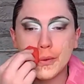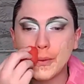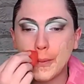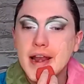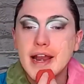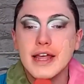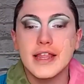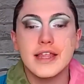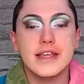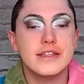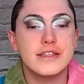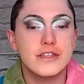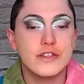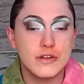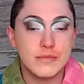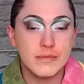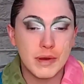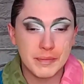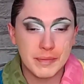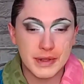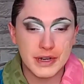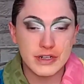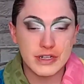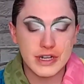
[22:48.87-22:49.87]
I like to do my
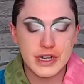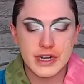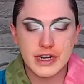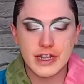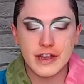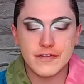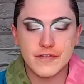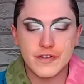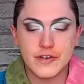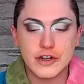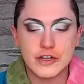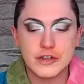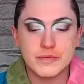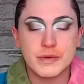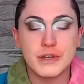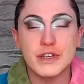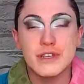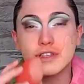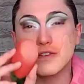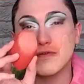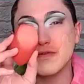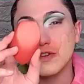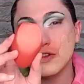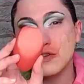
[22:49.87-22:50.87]
beard area first, because
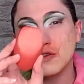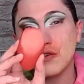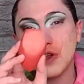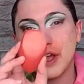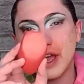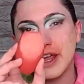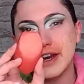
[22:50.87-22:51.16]
if you do get